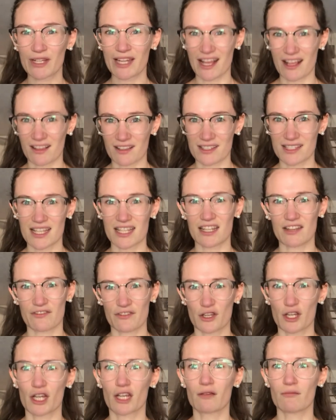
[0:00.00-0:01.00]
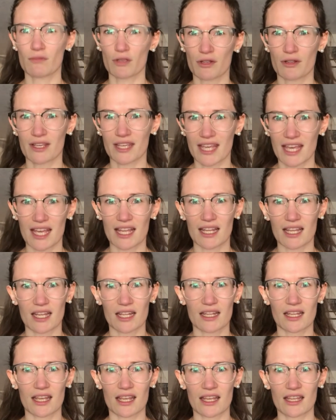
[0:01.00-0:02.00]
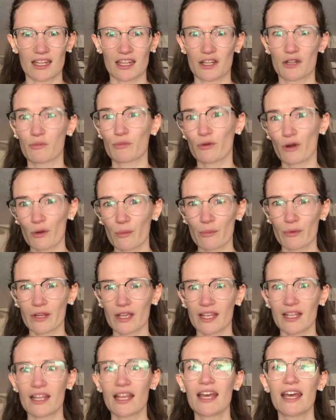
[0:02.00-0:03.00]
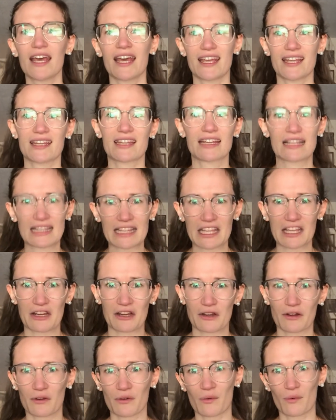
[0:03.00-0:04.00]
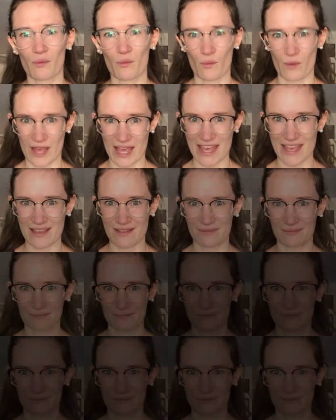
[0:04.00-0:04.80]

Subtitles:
else and if you're communicating in an appropriate and clear way.